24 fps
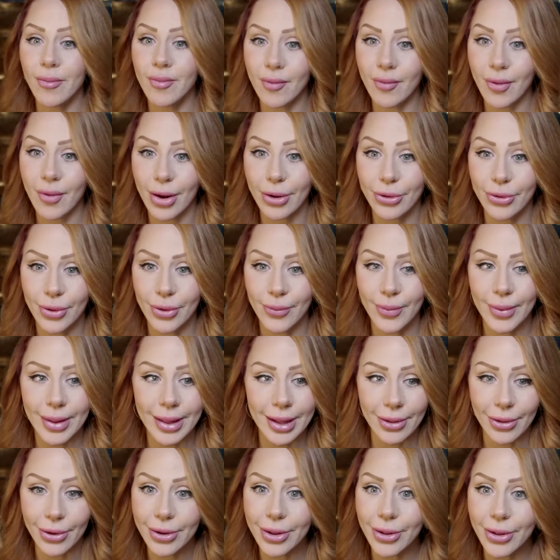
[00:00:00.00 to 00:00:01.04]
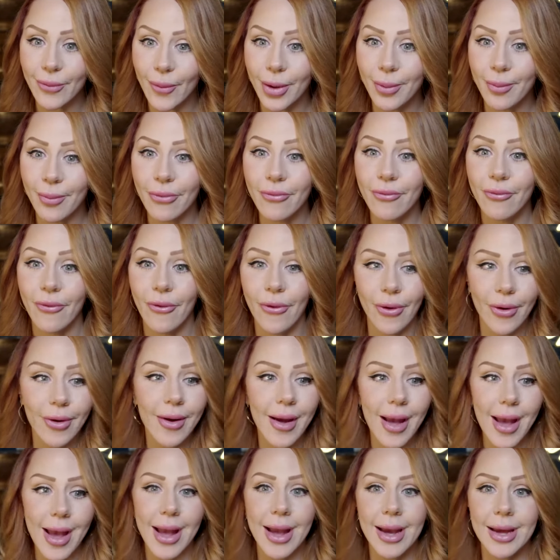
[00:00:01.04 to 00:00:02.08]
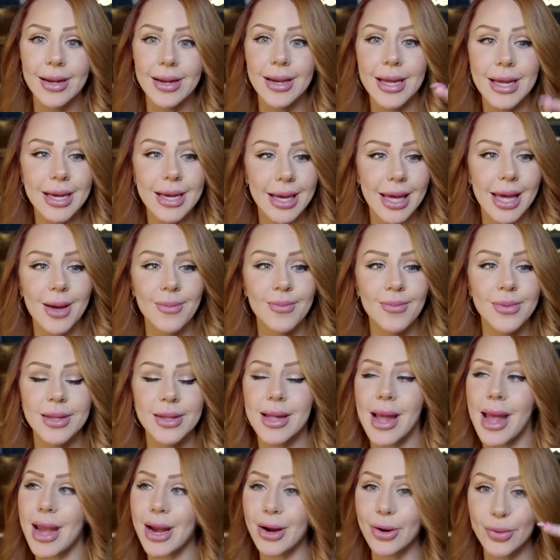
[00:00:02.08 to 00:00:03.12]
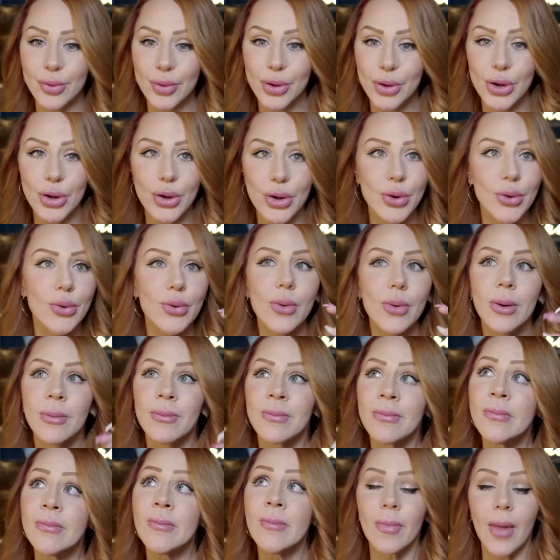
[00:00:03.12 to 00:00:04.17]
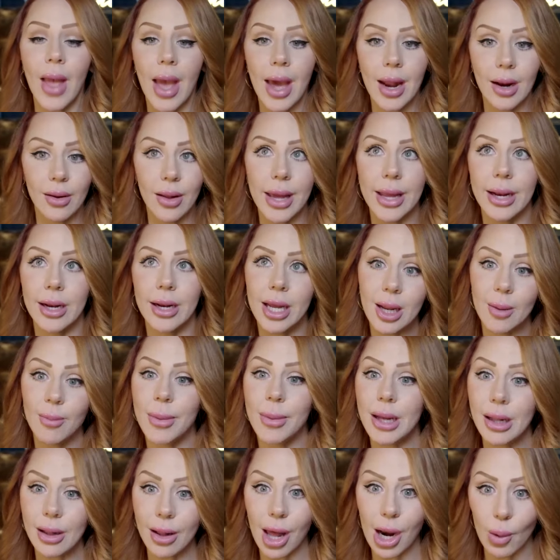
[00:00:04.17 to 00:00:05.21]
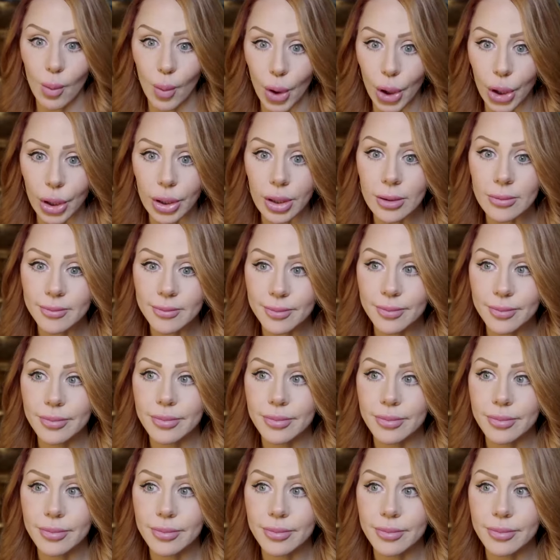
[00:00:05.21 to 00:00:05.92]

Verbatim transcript: I've never actually really looked at one before. And he keeps saying new and, uh, and can be a lot of work.